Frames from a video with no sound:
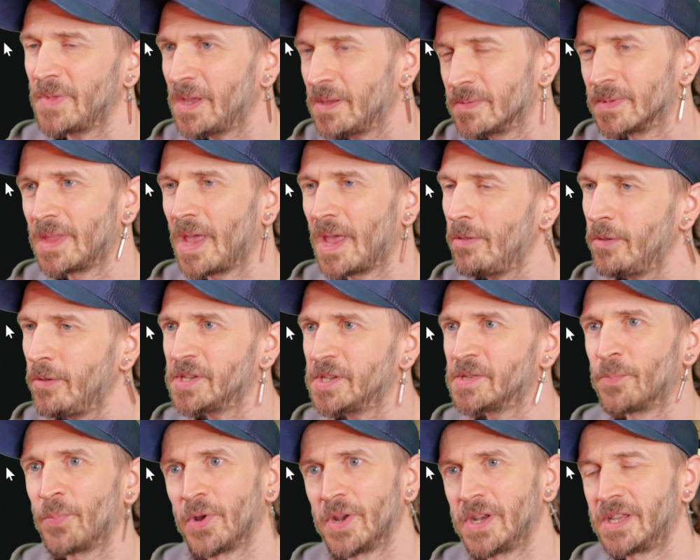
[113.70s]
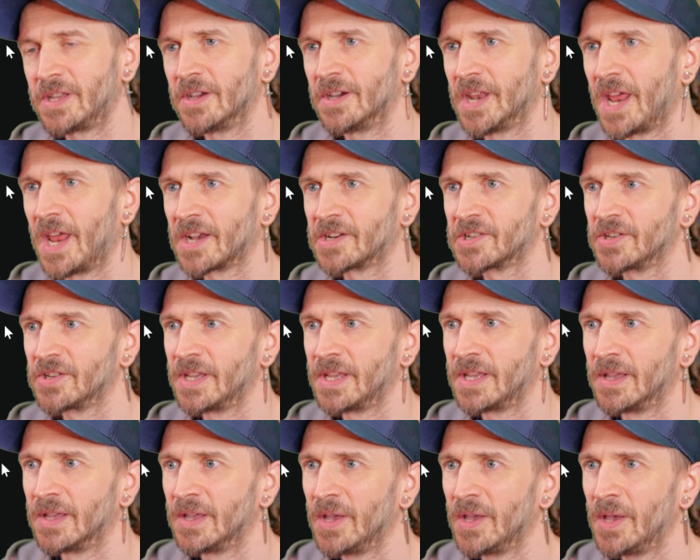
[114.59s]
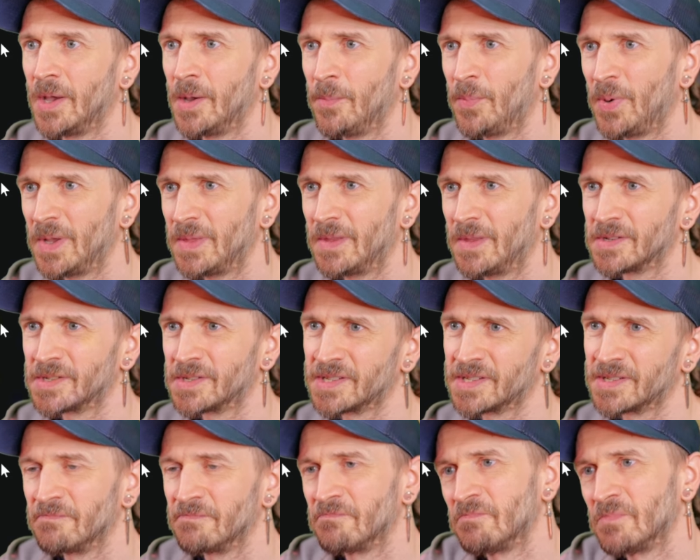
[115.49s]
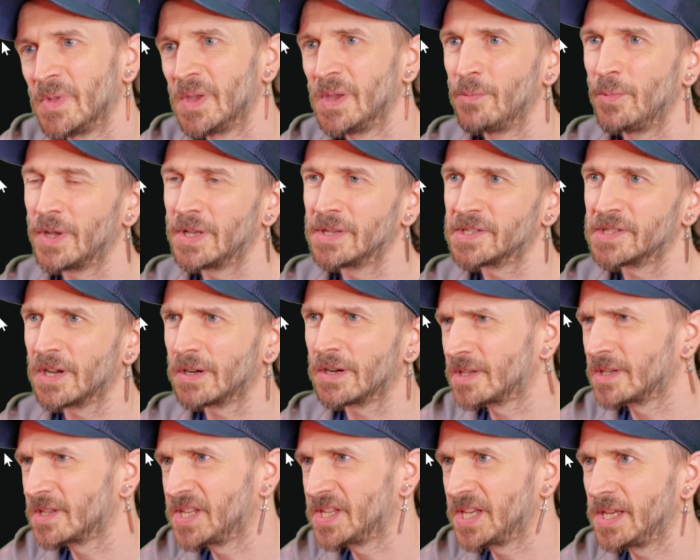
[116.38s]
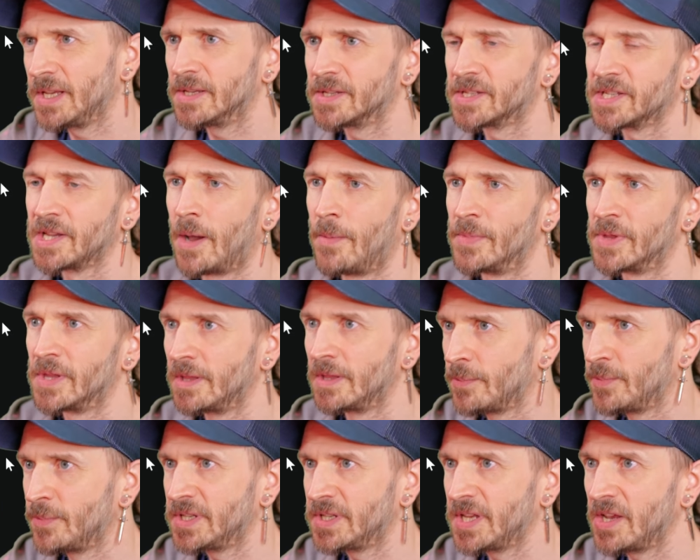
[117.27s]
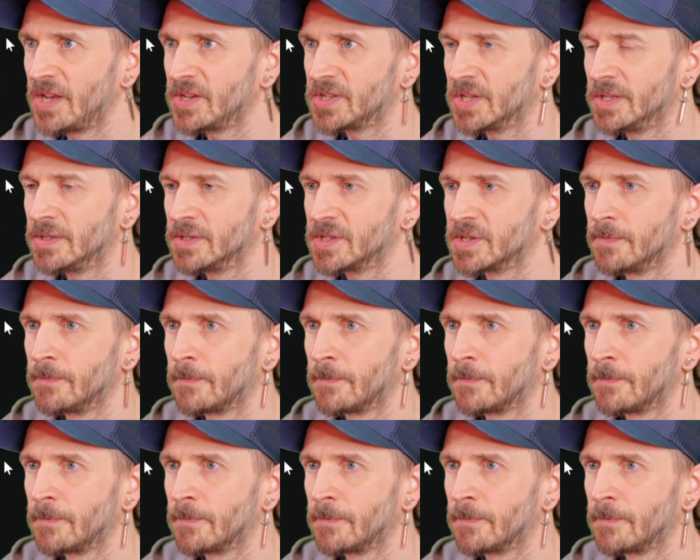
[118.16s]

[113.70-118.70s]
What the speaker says: that looks pretty good actually, but we can start to see some of the limitations.